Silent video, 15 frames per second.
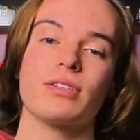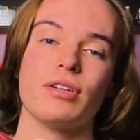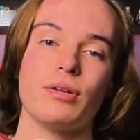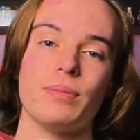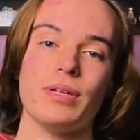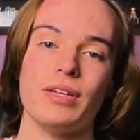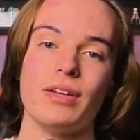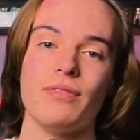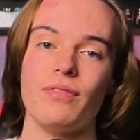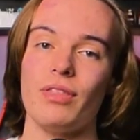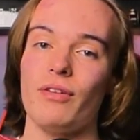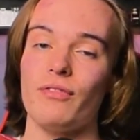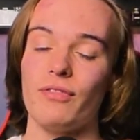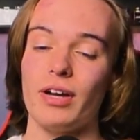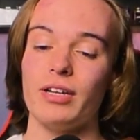going to be it for
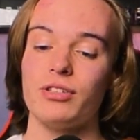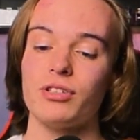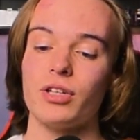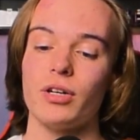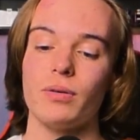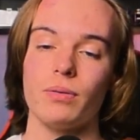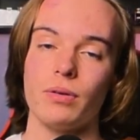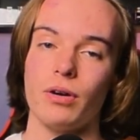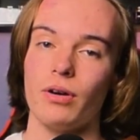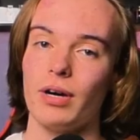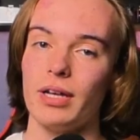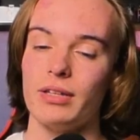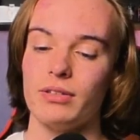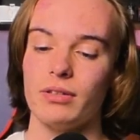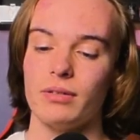the face shell and
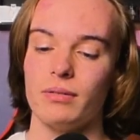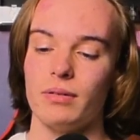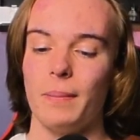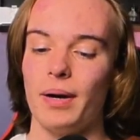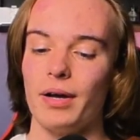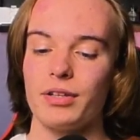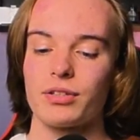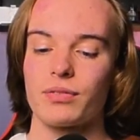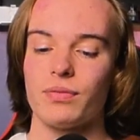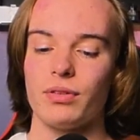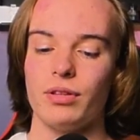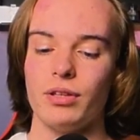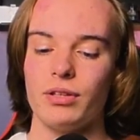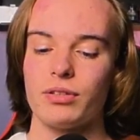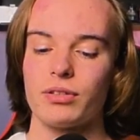eyes and mask for
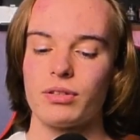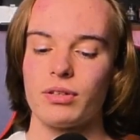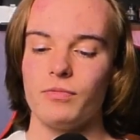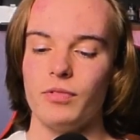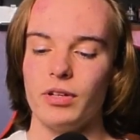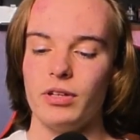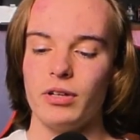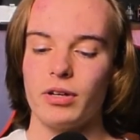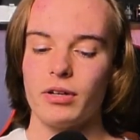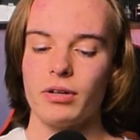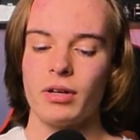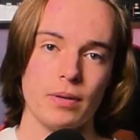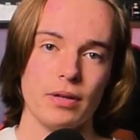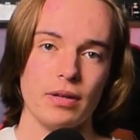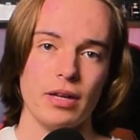this video.
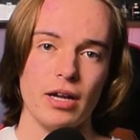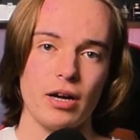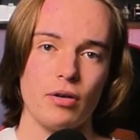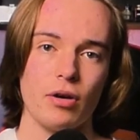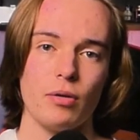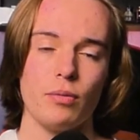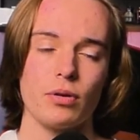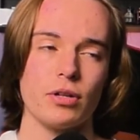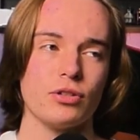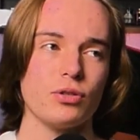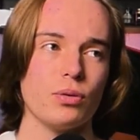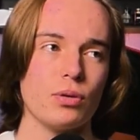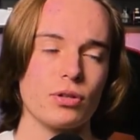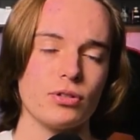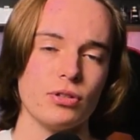But now I want to
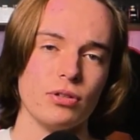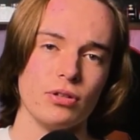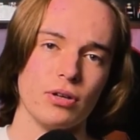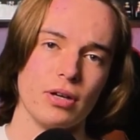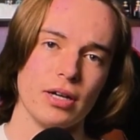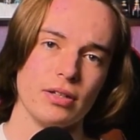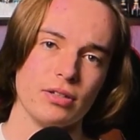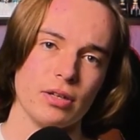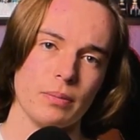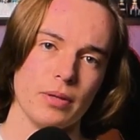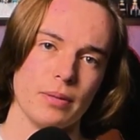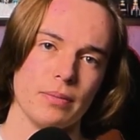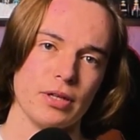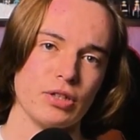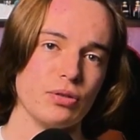talk to you guys
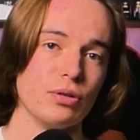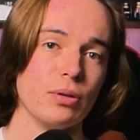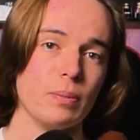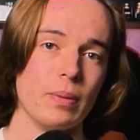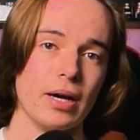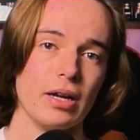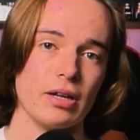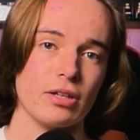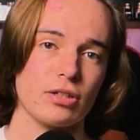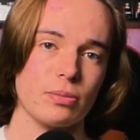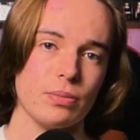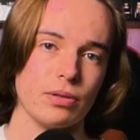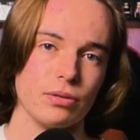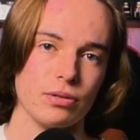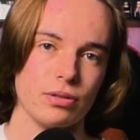about my good and bad
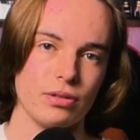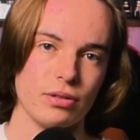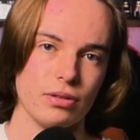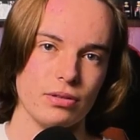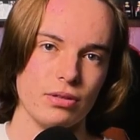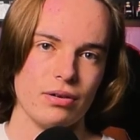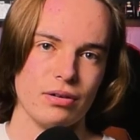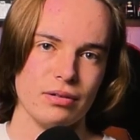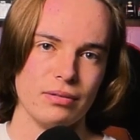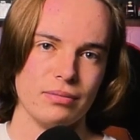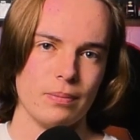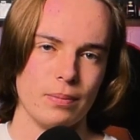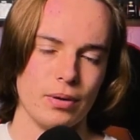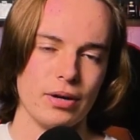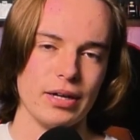experiences on
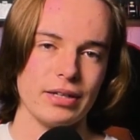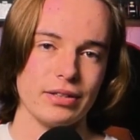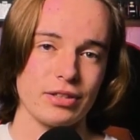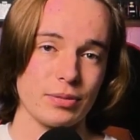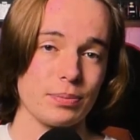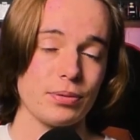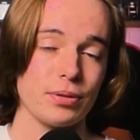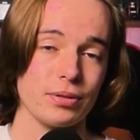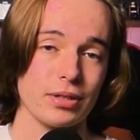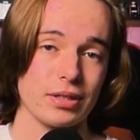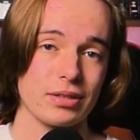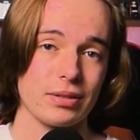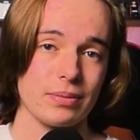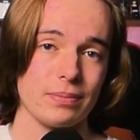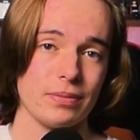buying this
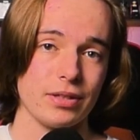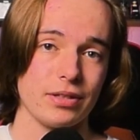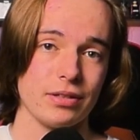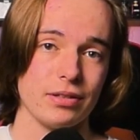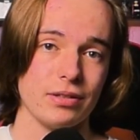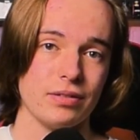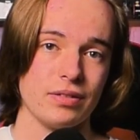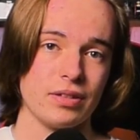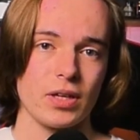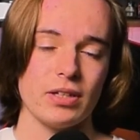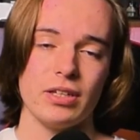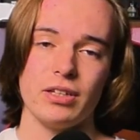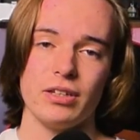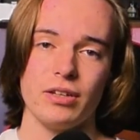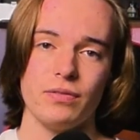product, because I
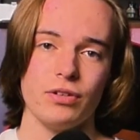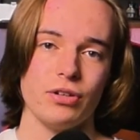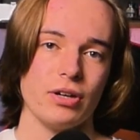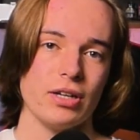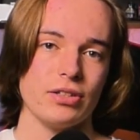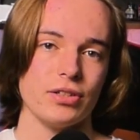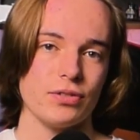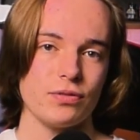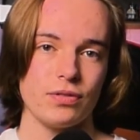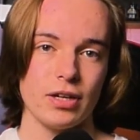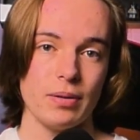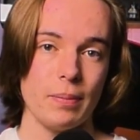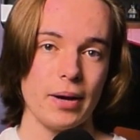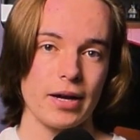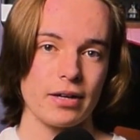need to give you guys this
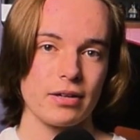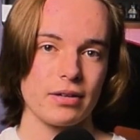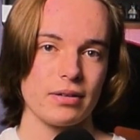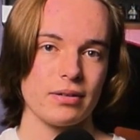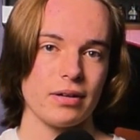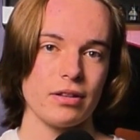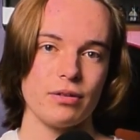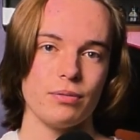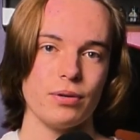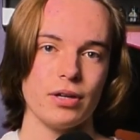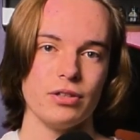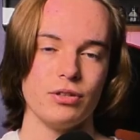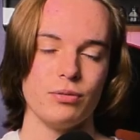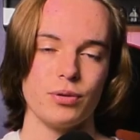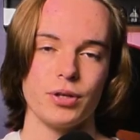feedback,
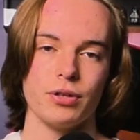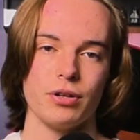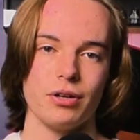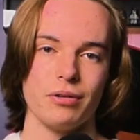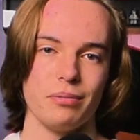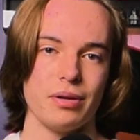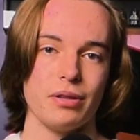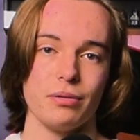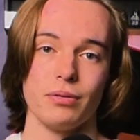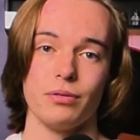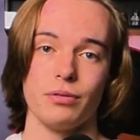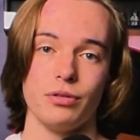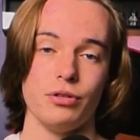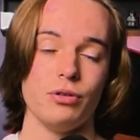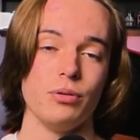otherwise you won't know whether or
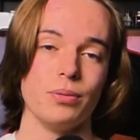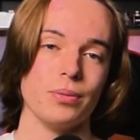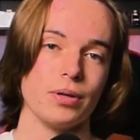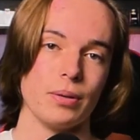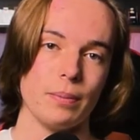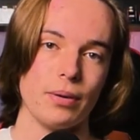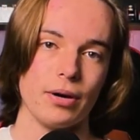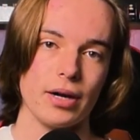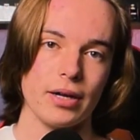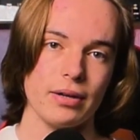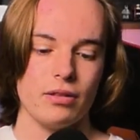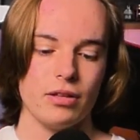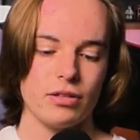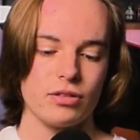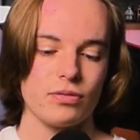not you want to buy
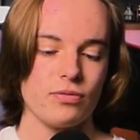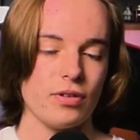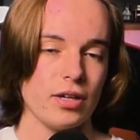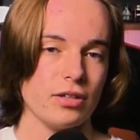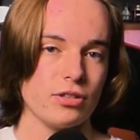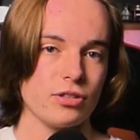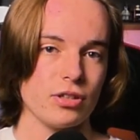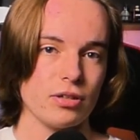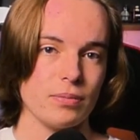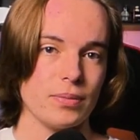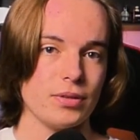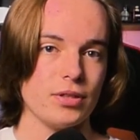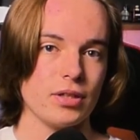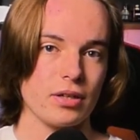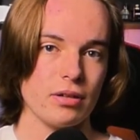this face shell in
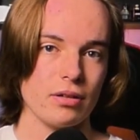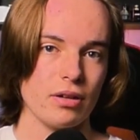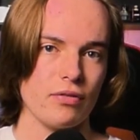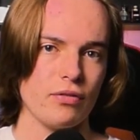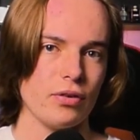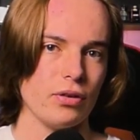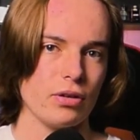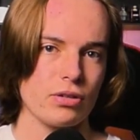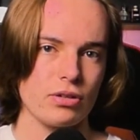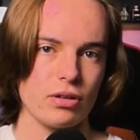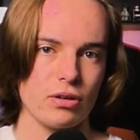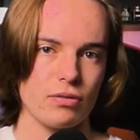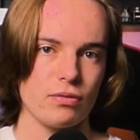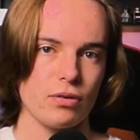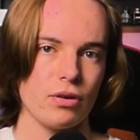particular for
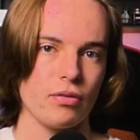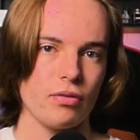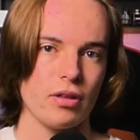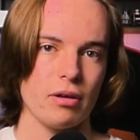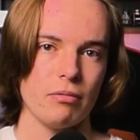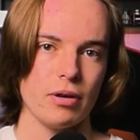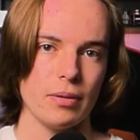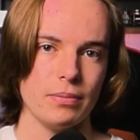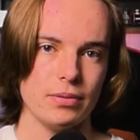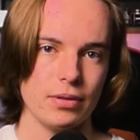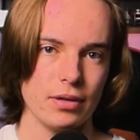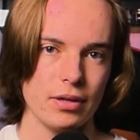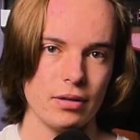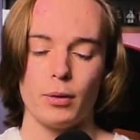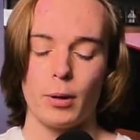yourself off that
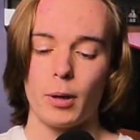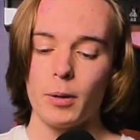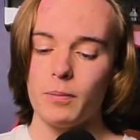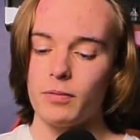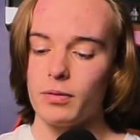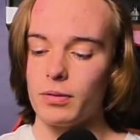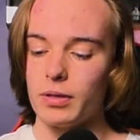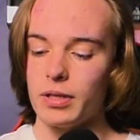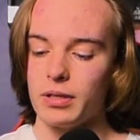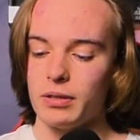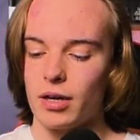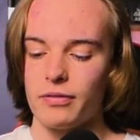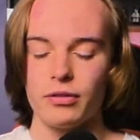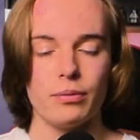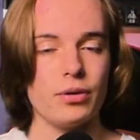website. But hopefully
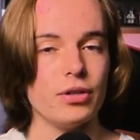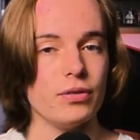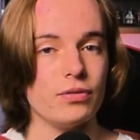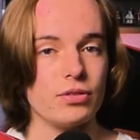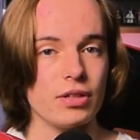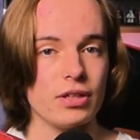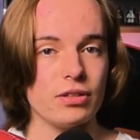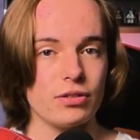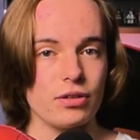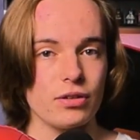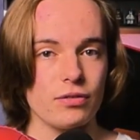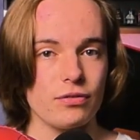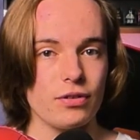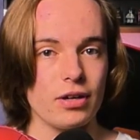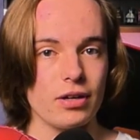after what you've seen
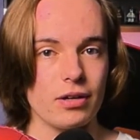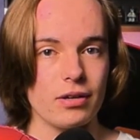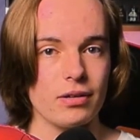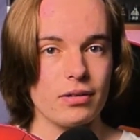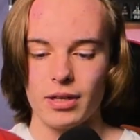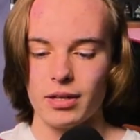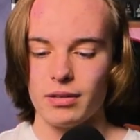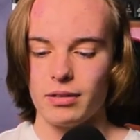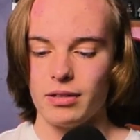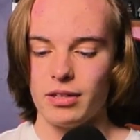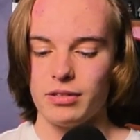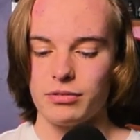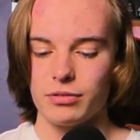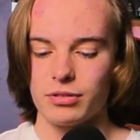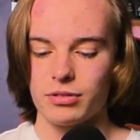so far that it
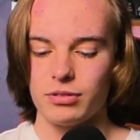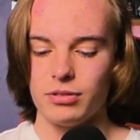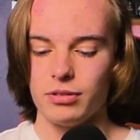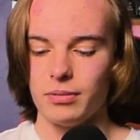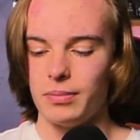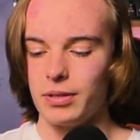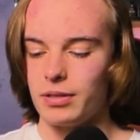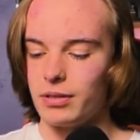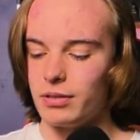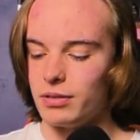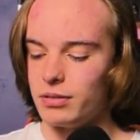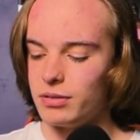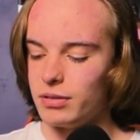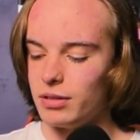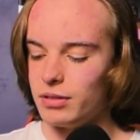interests you,
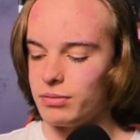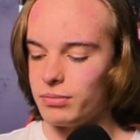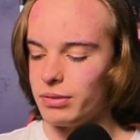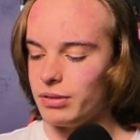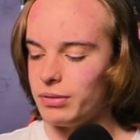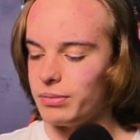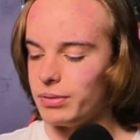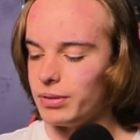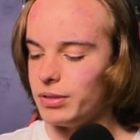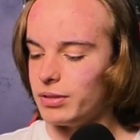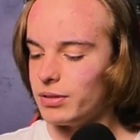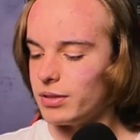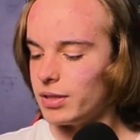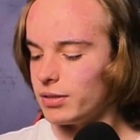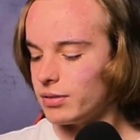because it's really
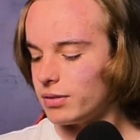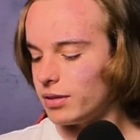nice